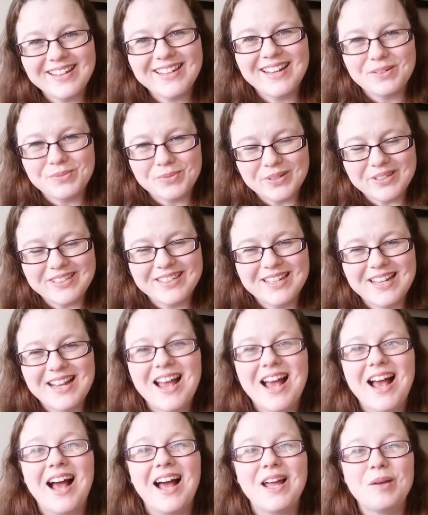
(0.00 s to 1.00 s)
Edward,
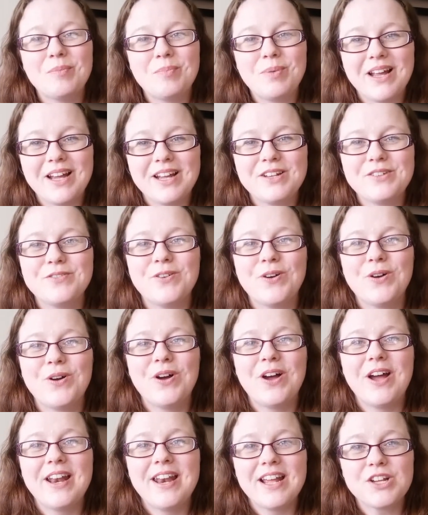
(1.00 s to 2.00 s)
I applied
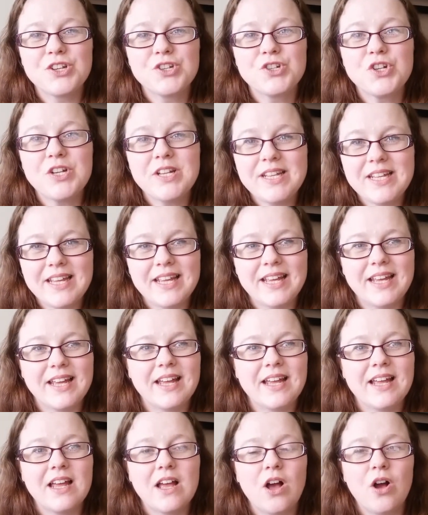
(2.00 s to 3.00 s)
for an extra
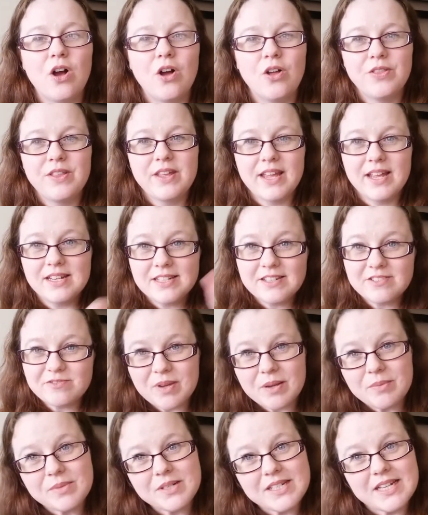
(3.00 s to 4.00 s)
year on the end of
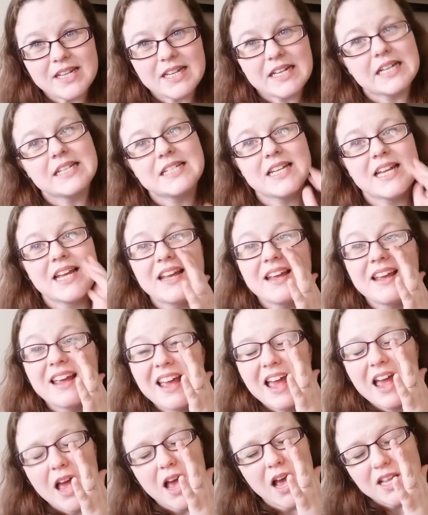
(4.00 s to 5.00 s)
my maternity
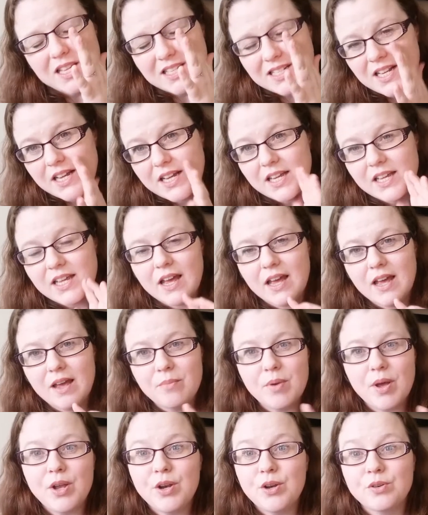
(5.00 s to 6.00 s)
as like
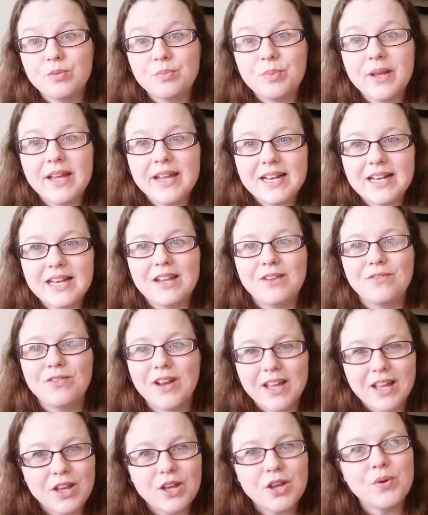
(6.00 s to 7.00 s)
an unpaid leave,
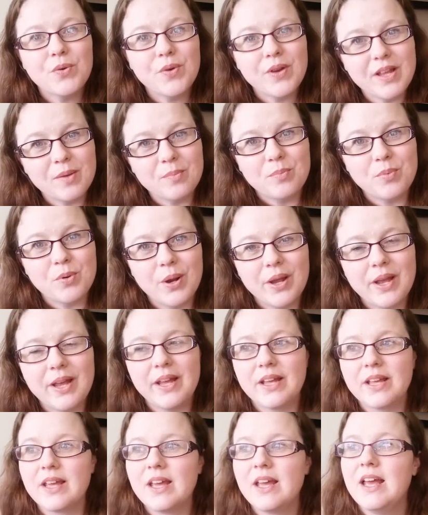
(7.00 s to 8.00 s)
like a career
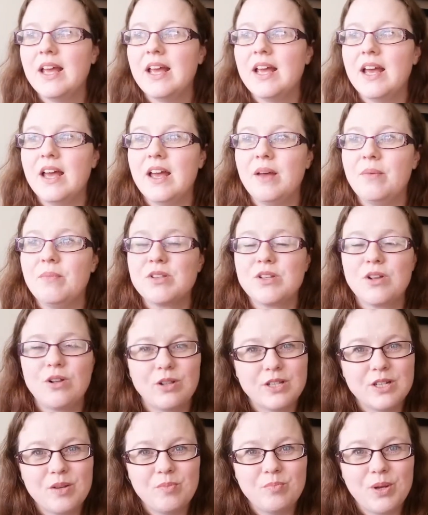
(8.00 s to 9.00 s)
break. It's
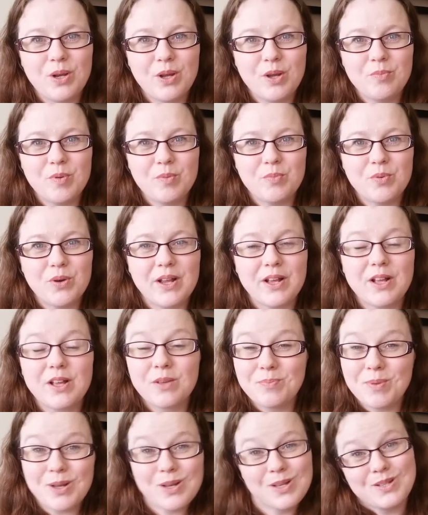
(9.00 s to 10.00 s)
called an employment
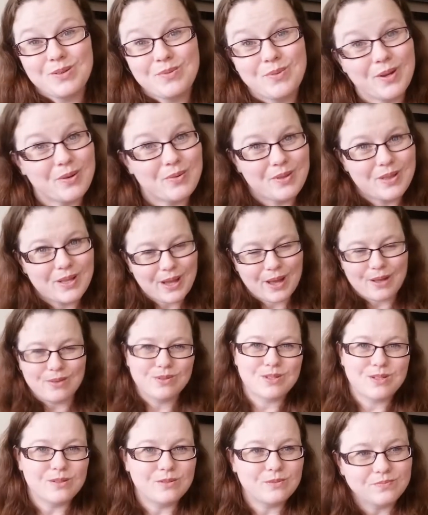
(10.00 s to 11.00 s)
break because I work with the
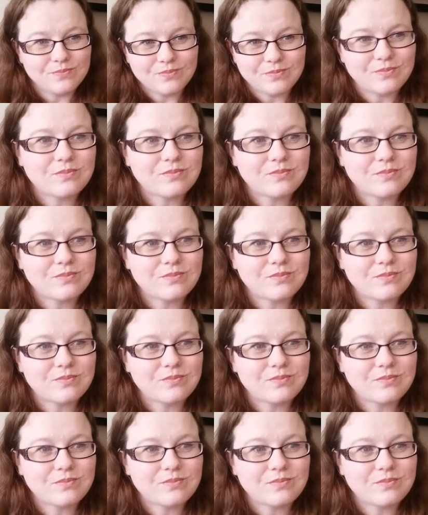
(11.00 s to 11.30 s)
council.